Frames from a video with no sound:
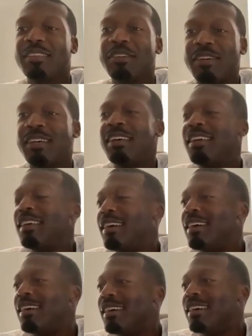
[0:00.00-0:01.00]
So
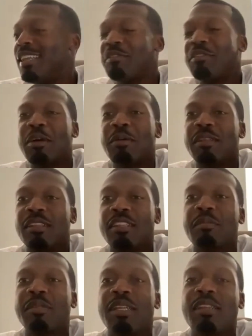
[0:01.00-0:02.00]
definitely always looked
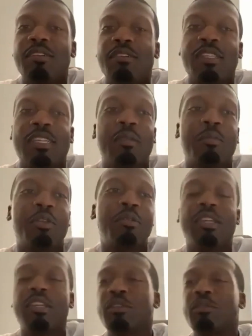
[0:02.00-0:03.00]
up to that dude, seen him do
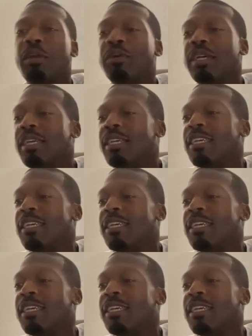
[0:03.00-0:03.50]
things the right way.